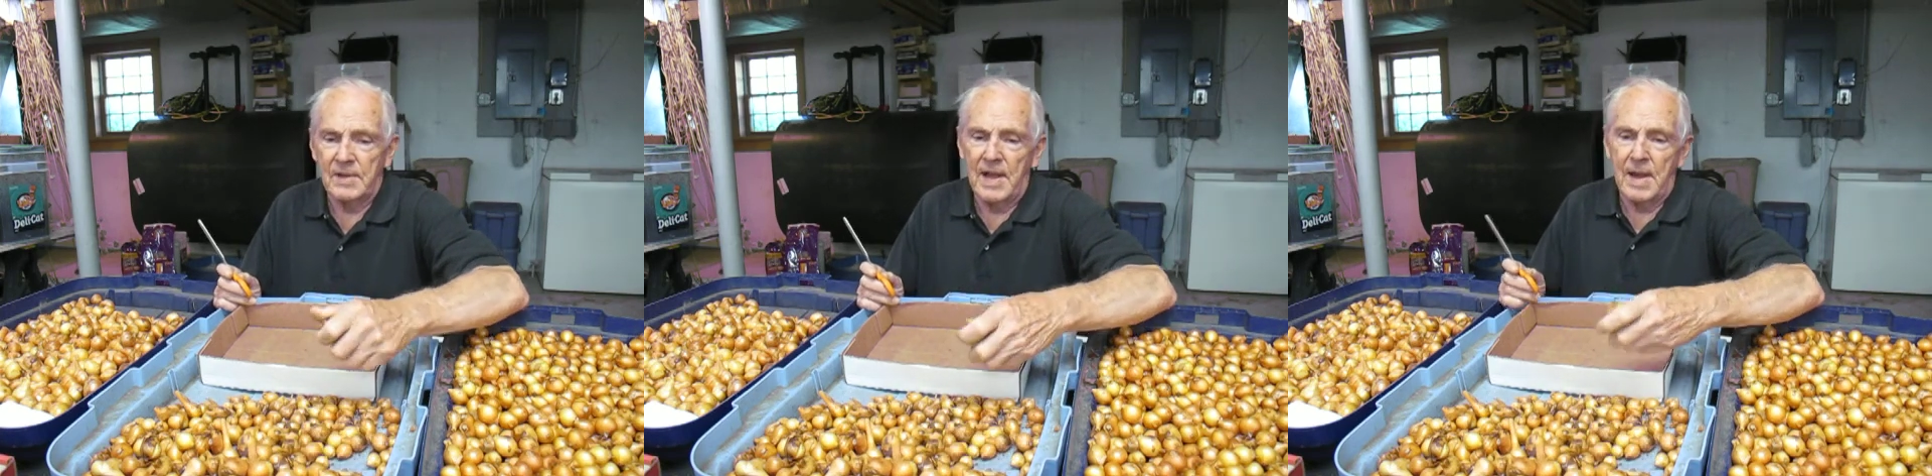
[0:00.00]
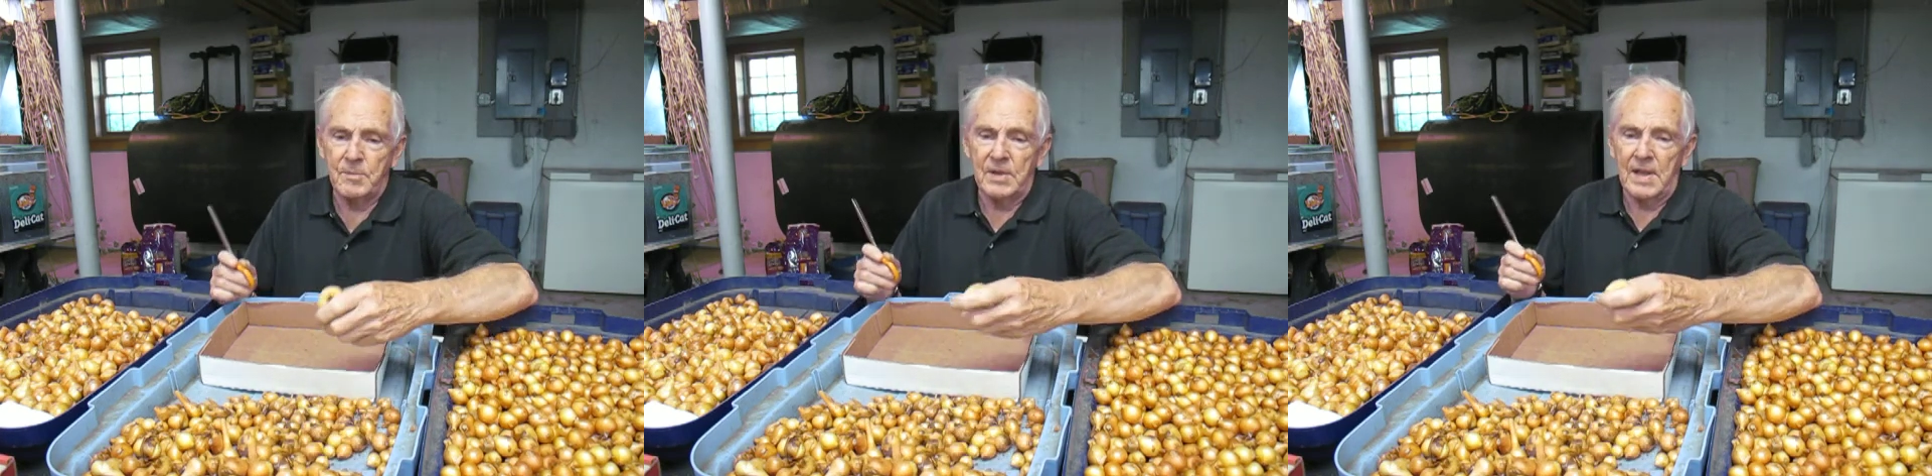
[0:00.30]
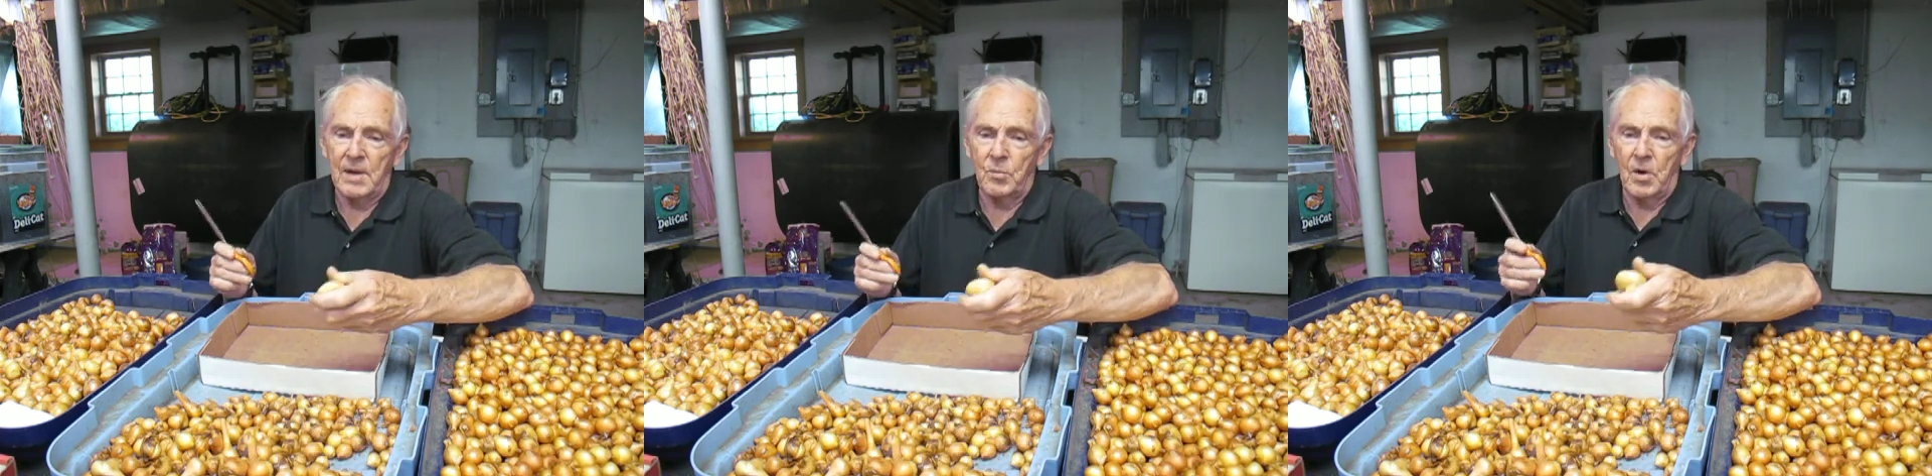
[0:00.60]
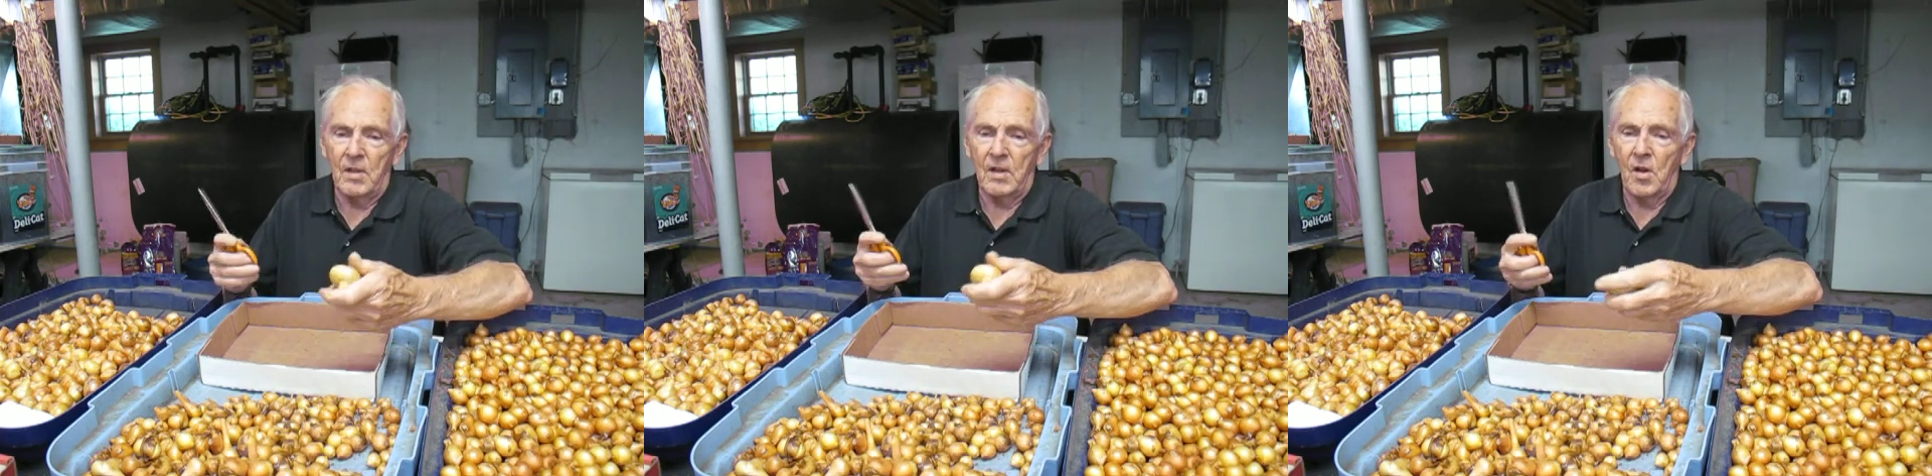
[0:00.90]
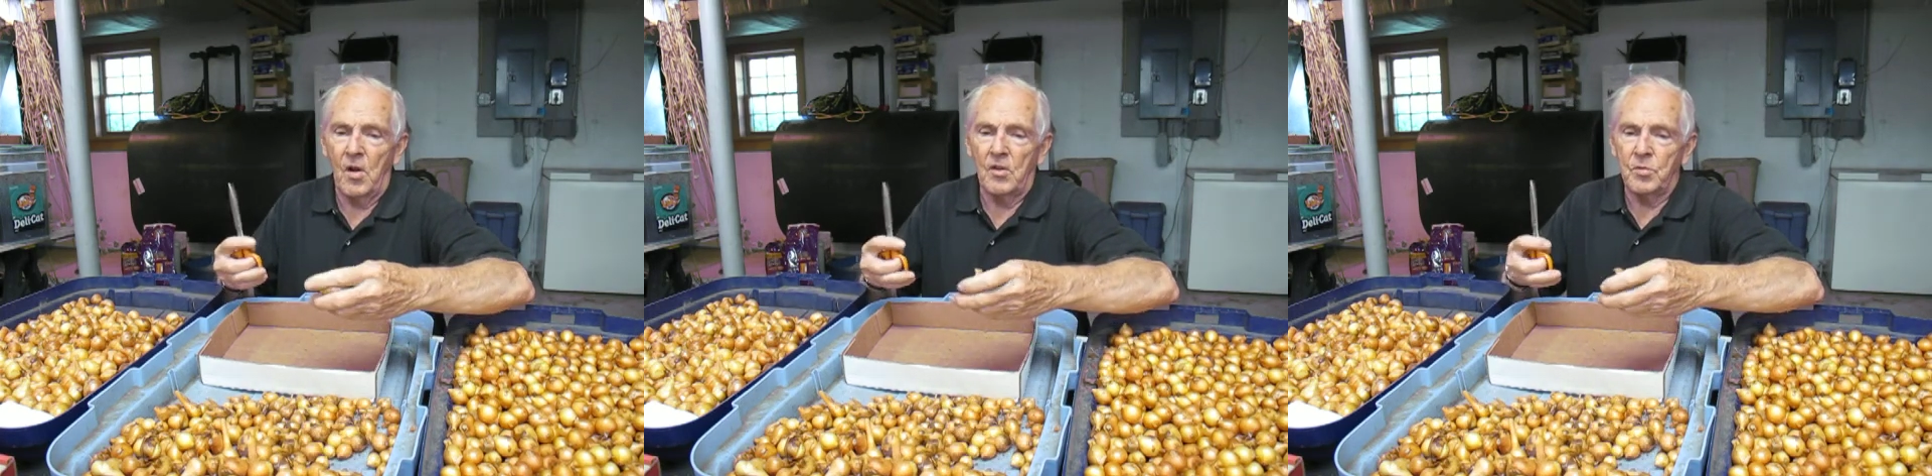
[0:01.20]
I happen to get one of the
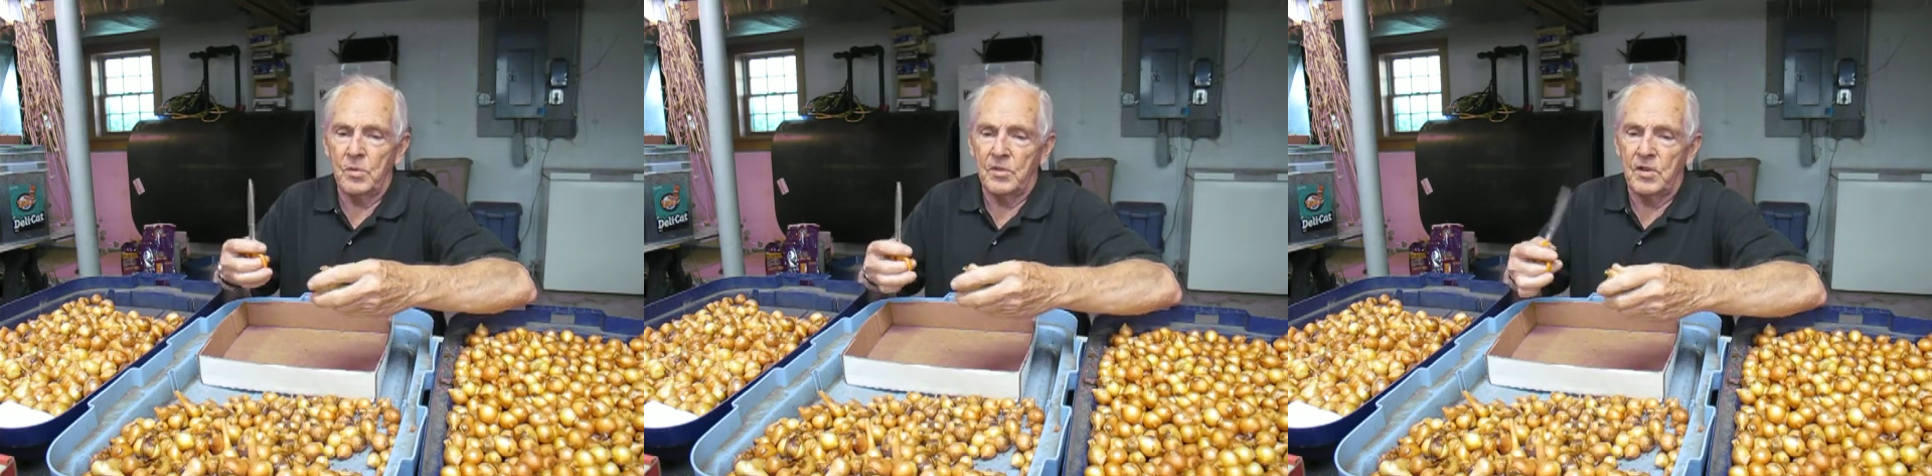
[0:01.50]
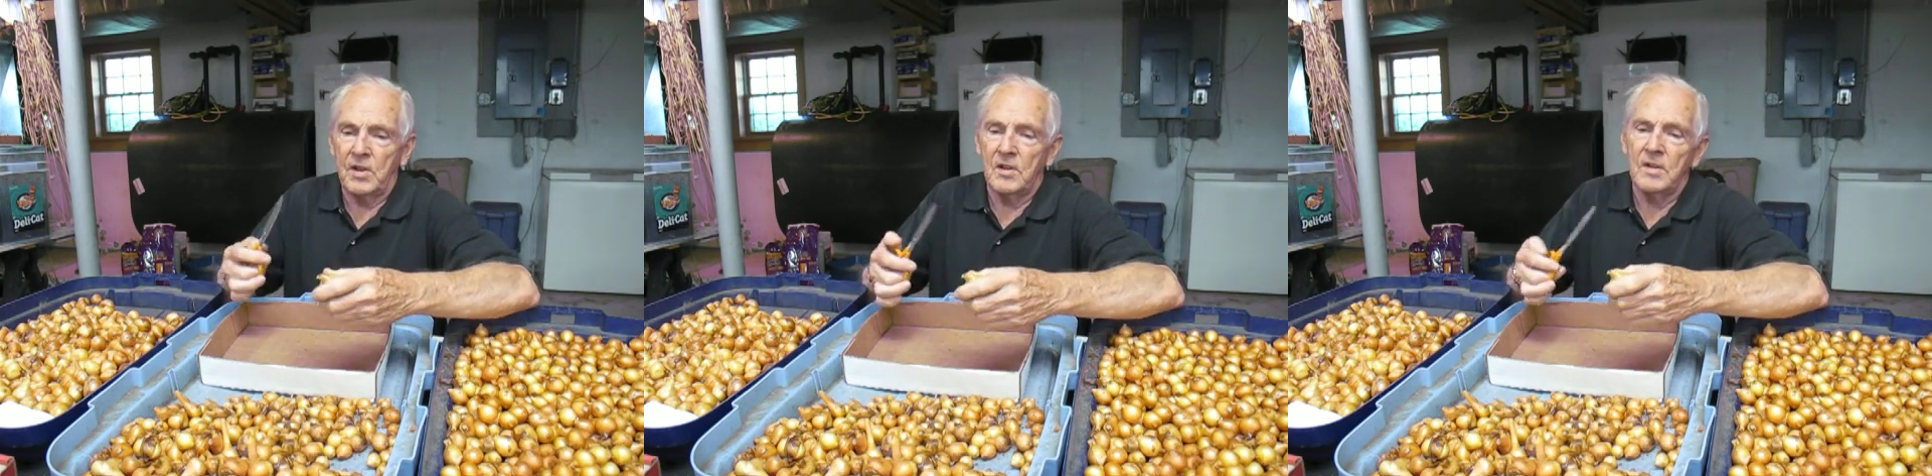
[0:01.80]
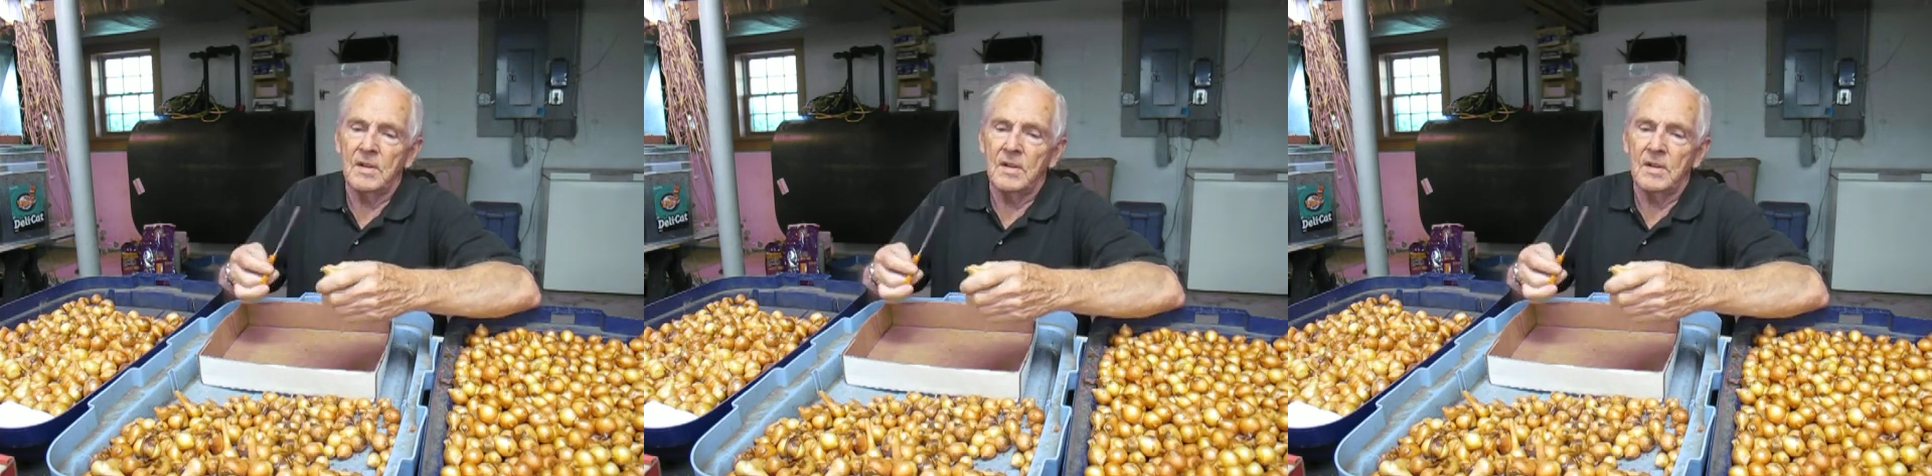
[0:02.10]
large ones here.